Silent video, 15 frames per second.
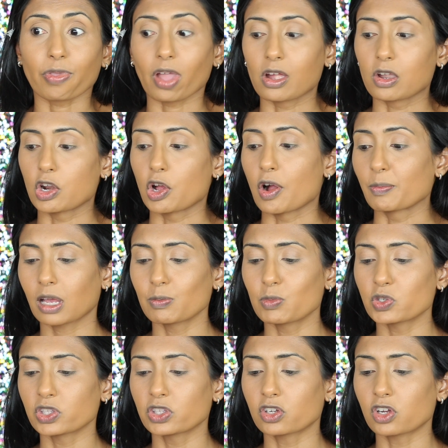I don't know, I'm
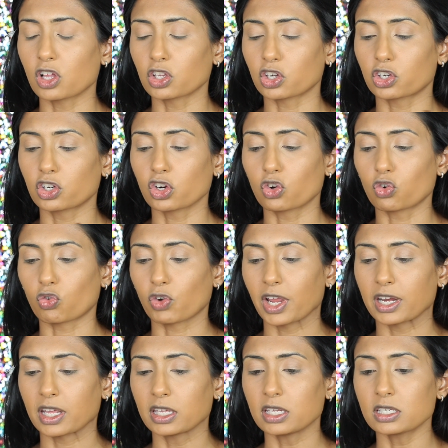using the color
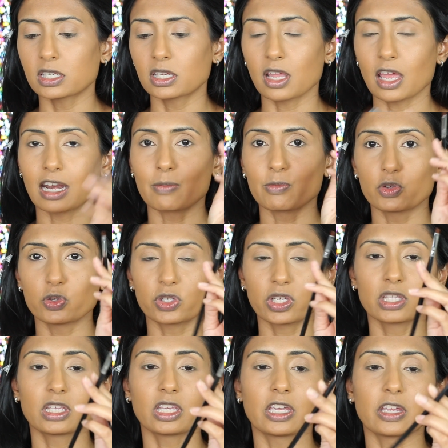Granite and I'm
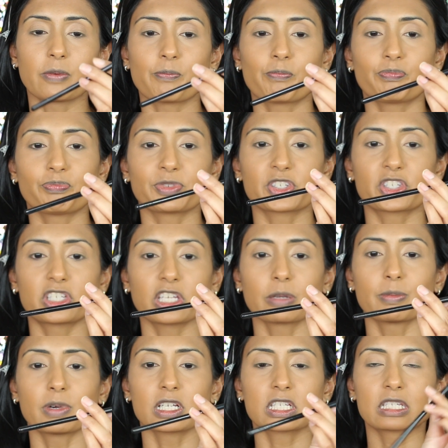using the
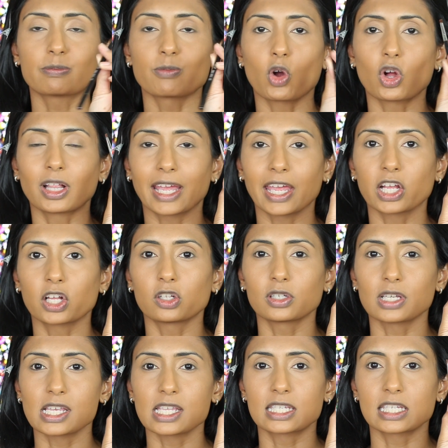Sigma Small Angle
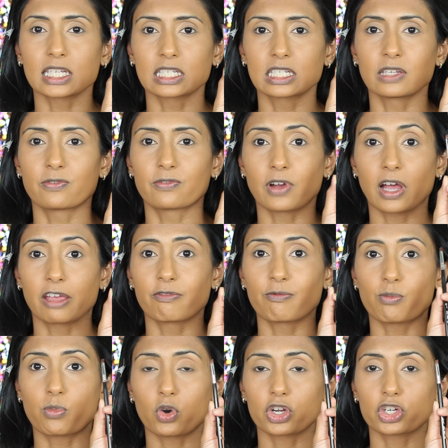
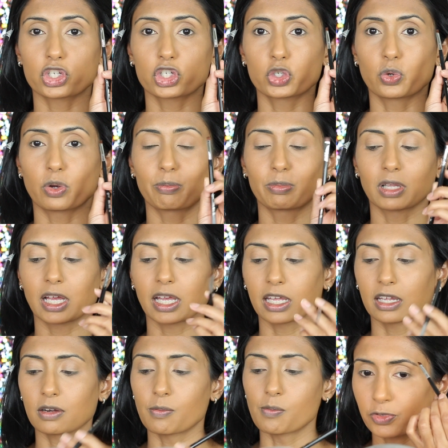E65 brush to apply
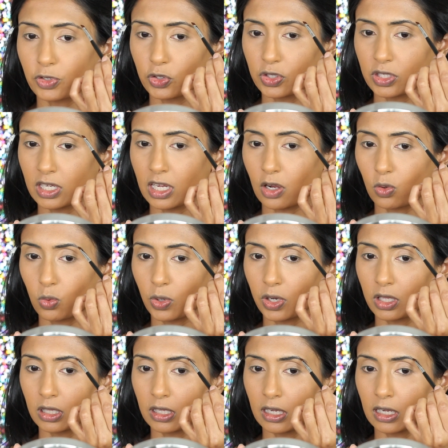it. So you see how
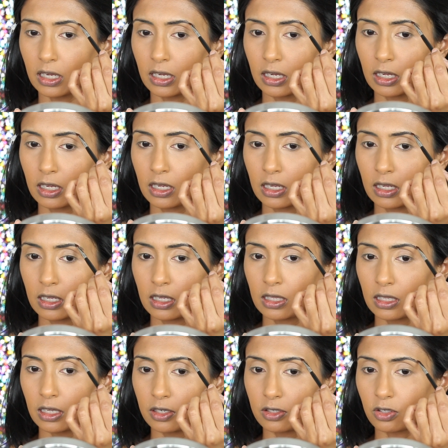quickly
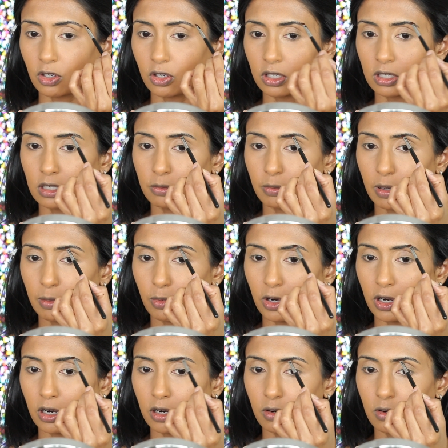that darkened my
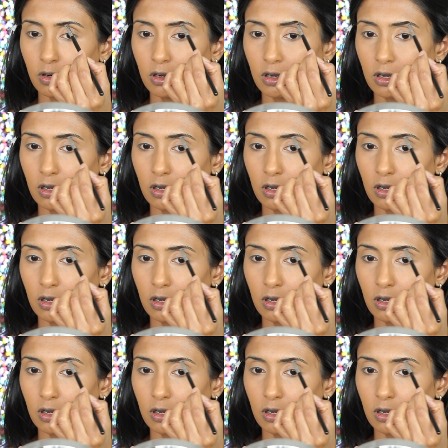brow.